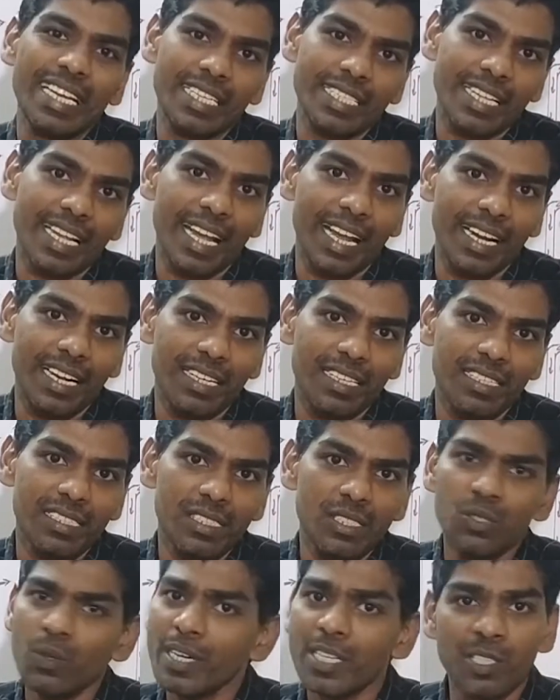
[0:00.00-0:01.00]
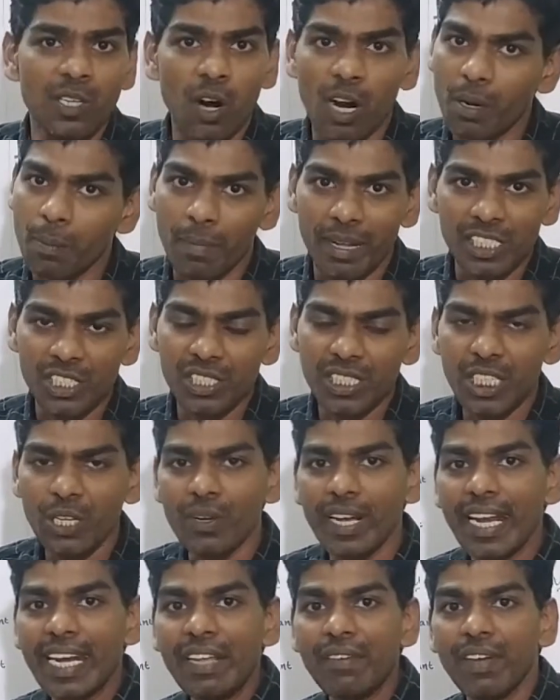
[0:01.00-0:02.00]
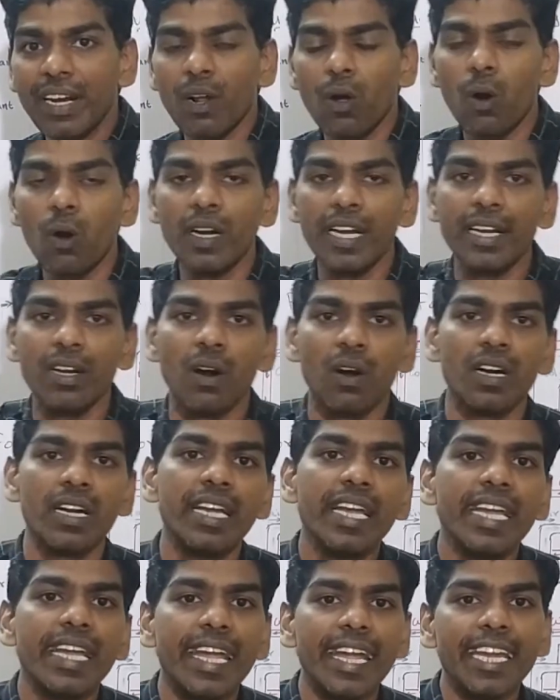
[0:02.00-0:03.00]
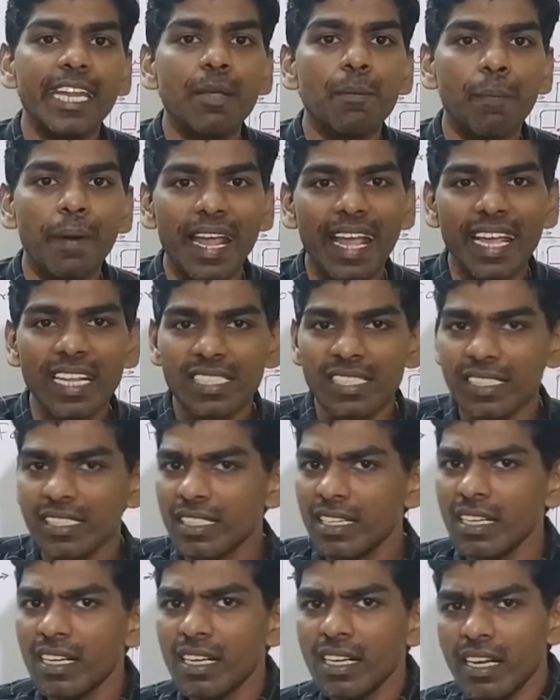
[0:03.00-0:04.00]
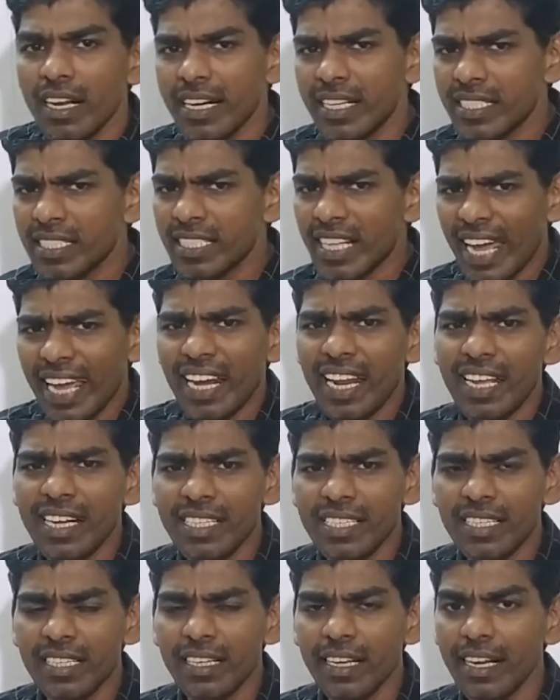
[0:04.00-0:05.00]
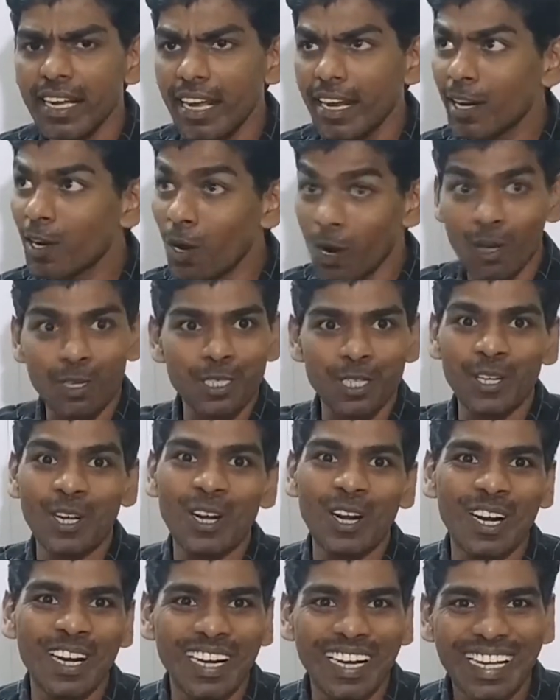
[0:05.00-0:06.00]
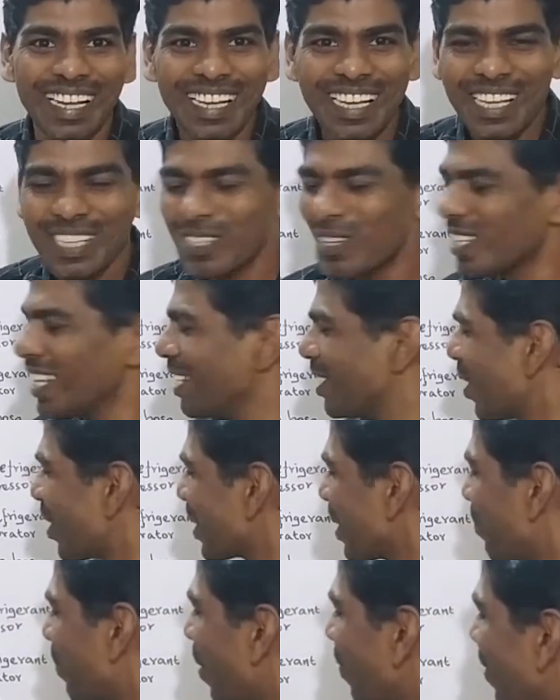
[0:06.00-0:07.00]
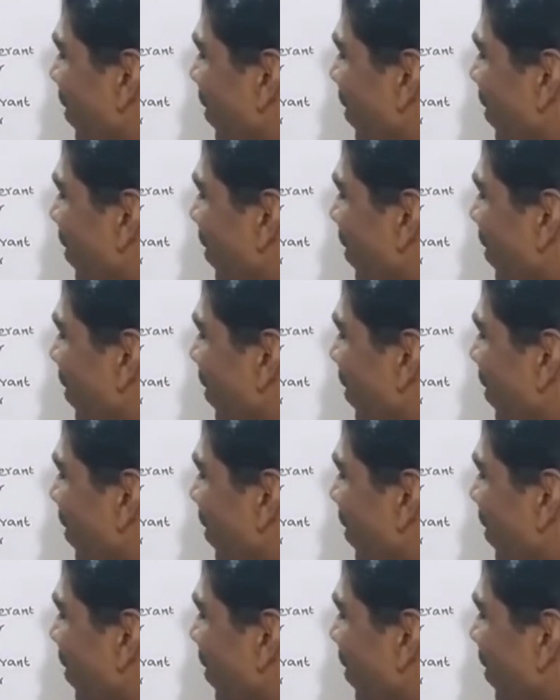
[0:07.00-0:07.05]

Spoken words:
side. So it's not must. You can even hold it on any place. It's silent. It looks good. So these are some of